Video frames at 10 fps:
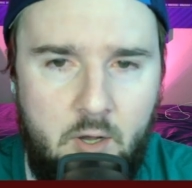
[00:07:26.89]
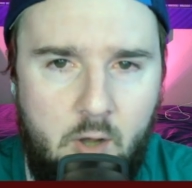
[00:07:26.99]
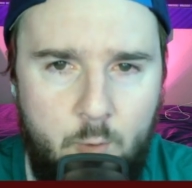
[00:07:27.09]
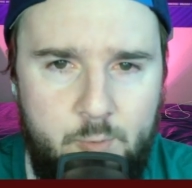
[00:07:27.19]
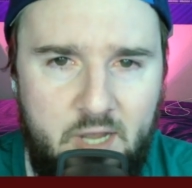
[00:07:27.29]

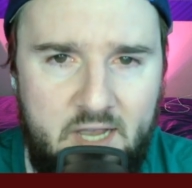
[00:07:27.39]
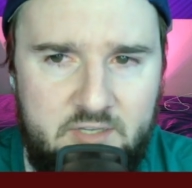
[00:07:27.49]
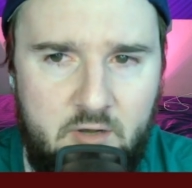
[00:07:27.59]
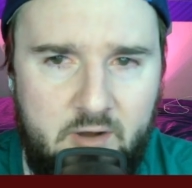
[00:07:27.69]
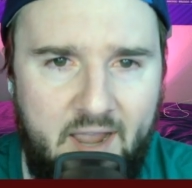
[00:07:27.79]
Hope you guys
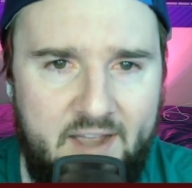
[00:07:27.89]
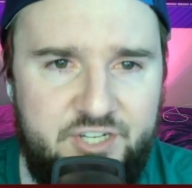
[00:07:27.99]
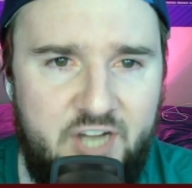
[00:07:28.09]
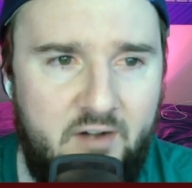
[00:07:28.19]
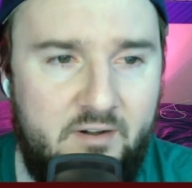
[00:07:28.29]
all
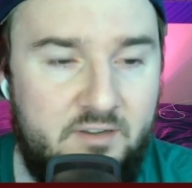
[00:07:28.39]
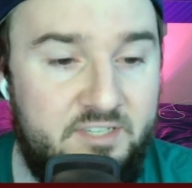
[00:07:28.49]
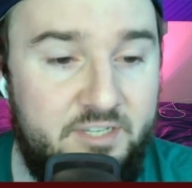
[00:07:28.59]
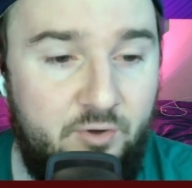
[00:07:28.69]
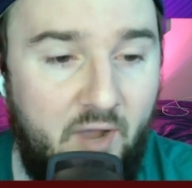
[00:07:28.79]
cash out, and I'll
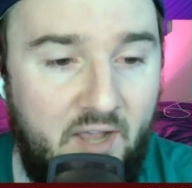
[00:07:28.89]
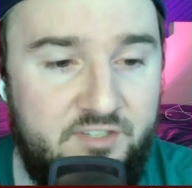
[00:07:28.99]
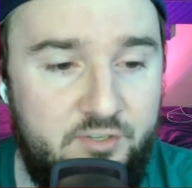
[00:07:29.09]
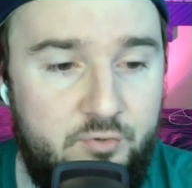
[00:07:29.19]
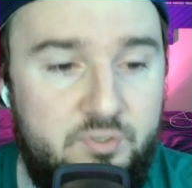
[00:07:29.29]
see you guys
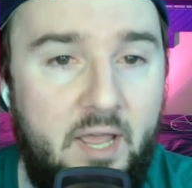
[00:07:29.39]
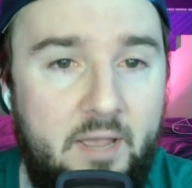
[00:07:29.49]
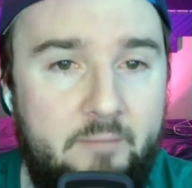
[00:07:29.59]
Tuesday.